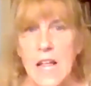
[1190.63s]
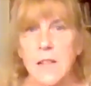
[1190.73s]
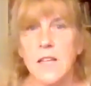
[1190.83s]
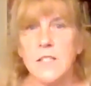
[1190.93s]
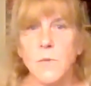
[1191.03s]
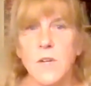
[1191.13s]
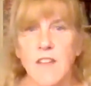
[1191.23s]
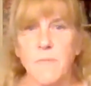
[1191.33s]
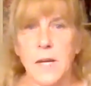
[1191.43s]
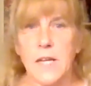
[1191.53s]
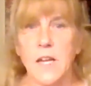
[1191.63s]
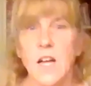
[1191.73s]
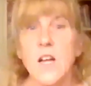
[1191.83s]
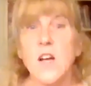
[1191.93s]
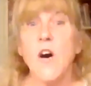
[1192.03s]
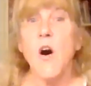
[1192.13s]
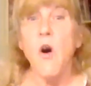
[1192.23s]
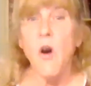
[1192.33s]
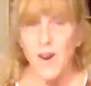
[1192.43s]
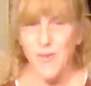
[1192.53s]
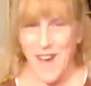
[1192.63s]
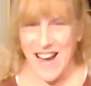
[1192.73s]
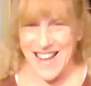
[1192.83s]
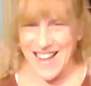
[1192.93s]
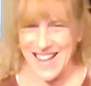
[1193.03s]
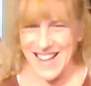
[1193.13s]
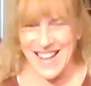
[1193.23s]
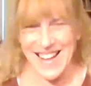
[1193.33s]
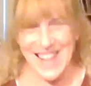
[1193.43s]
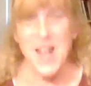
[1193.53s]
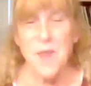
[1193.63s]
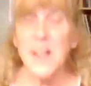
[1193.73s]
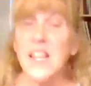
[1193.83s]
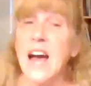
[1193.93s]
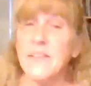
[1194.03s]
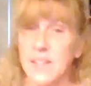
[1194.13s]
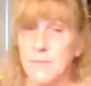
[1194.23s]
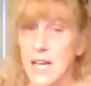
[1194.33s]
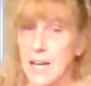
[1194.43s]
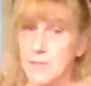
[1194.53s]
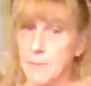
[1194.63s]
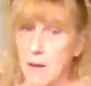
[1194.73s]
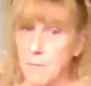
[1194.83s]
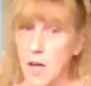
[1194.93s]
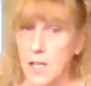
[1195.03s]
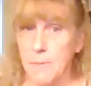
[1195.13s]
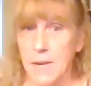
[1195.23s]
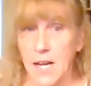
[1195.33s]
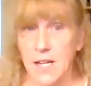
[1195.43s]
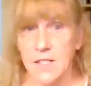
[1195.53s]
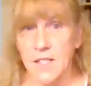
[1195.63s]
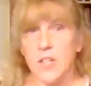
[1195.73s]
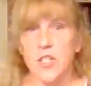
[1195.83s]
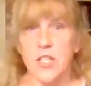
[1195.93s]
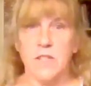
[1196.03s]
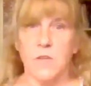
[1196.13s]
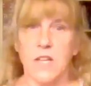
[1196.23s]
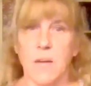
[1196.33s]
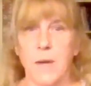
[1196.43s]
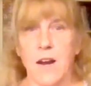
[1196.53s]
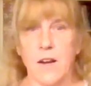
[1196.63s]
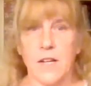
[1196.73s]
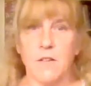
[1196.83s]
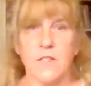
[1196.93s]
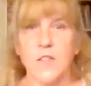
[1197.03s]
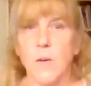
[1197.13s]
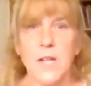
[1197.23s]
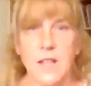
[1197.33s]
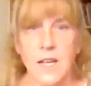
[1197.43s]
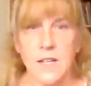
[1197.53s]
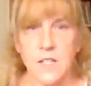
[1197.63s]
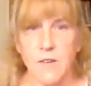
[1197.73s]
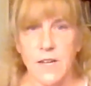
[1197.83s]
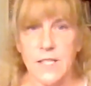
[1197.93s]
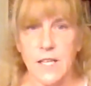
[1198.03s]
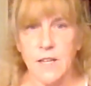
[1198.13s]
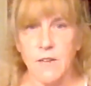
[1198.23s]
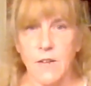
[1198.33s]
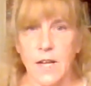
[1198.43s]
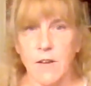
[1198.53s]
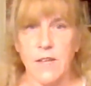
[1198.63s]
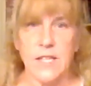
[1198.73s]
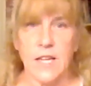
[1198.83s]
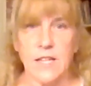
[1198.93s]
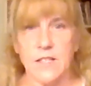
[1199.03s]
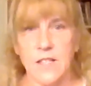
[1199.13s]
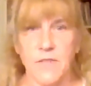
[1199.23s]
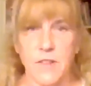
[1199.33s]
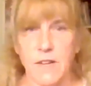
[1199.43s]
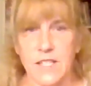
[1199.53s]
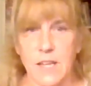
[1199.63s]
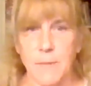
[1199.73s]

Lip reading: This would have been horrifying. We laugh sometimes about Molly because she would compare, so many things to Gracie, like Gracie gets a seventh grade